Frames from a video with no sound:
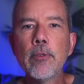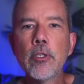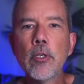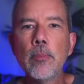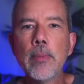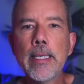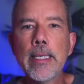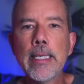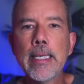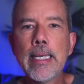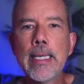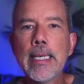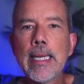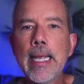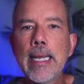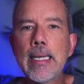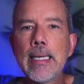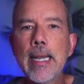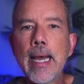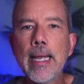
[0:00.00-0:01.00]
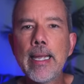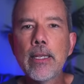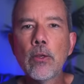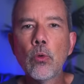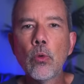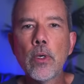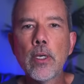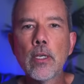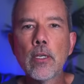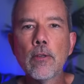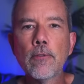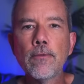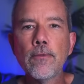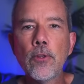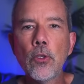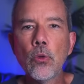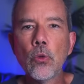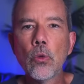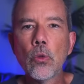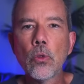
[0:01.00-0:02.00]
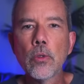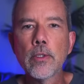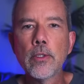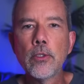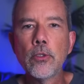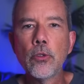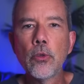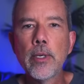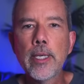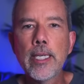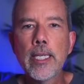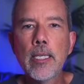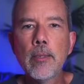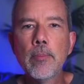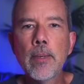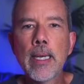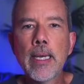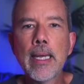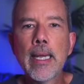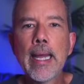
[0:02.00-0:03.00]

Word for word: to me in a NyQuil fueled dream